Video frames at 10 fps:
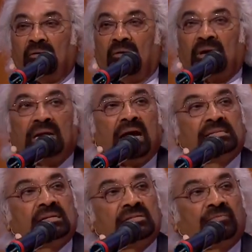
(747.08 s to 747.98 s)

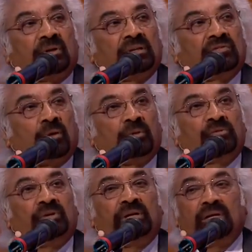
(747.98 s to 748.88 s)
organizers for this
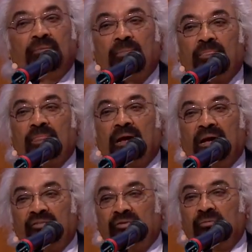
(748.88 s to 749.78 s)
opportunity. I
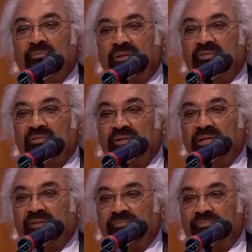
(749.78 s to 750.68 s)
assume this is
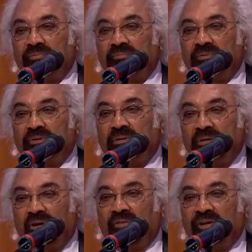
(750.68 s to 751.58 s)
enough
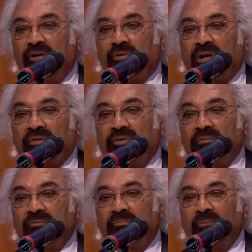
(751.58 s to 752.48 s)
of an introduction,
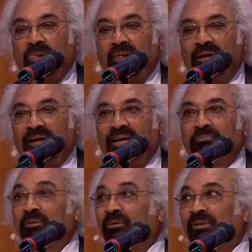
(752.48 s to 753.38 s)
and
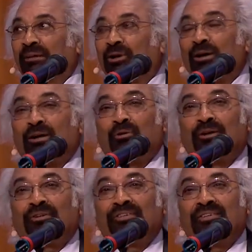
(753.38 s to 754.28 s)
maybe we'll have a longer
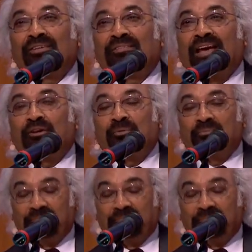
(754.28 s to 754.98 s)
conversation. Thank you.